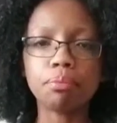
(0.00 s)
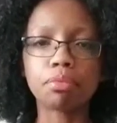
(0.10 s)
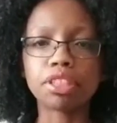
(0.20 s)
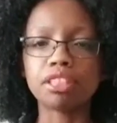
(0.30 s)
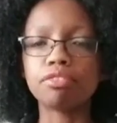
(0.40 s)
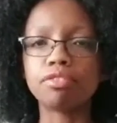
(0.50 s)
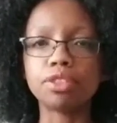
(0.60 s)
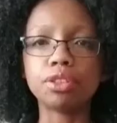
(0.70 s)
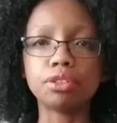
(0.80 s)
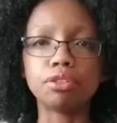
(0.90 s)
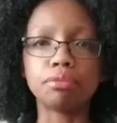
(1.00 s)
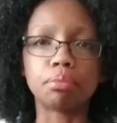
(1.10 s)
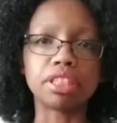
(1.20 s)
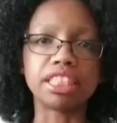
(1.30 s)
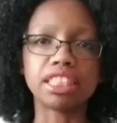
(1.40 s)
Bring food,
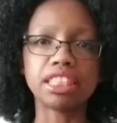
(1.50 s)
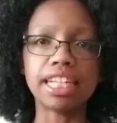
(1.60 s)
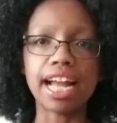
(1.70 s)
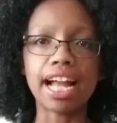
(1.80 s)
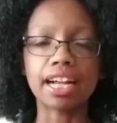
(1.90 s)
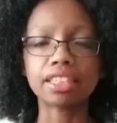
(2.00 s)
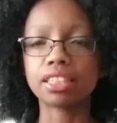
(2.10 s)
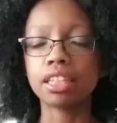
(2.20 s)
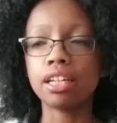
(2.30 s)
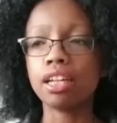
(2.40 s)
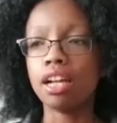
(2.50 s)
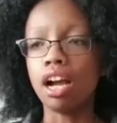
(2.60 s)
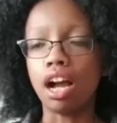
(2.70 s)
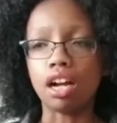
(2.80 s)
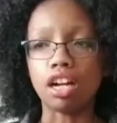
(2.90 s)
bring snacks,
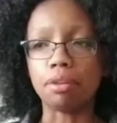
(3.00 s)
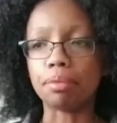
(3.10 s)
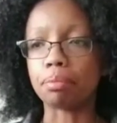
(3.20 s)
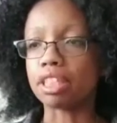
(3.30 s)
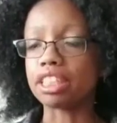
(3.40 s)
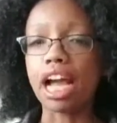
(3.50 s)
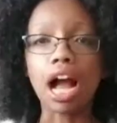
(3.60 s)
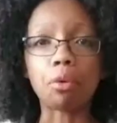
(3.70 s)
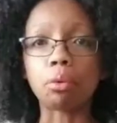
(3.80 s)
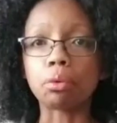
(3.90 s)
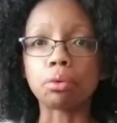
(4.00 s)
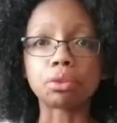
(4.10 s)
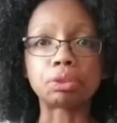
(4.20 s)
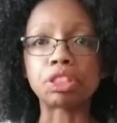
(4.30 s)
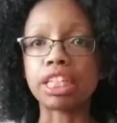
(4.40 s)
bring
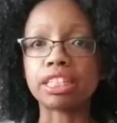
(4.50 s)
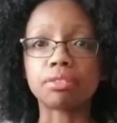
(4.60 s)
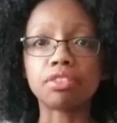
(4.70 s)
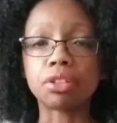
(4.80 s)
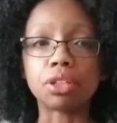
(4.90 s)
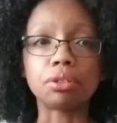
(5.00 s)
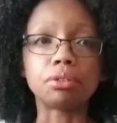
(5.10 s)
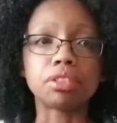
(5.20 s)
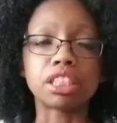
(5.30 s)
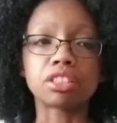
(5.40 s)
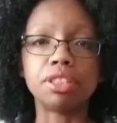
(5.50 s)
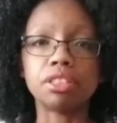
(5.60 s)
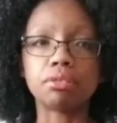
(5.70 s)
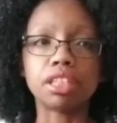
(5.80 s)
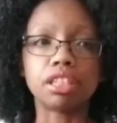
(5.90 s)
towels or change of clothes. Like, you'll
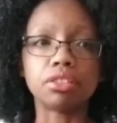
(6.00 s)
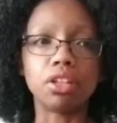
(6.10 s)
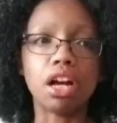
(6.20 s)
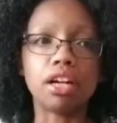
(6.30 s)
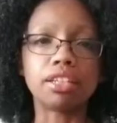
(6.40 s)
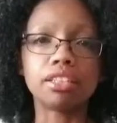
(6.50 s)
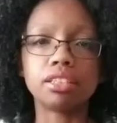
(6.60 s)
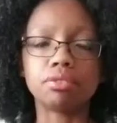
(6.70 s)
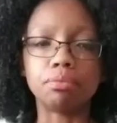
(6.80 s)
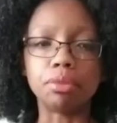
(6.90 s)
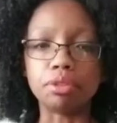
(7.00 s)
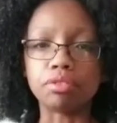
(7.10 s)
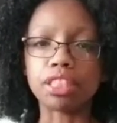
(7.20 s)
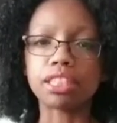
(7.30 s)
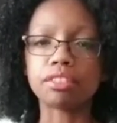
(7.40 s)
be doing a lot of
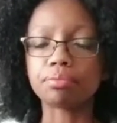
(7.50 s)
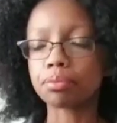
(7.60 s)
moving.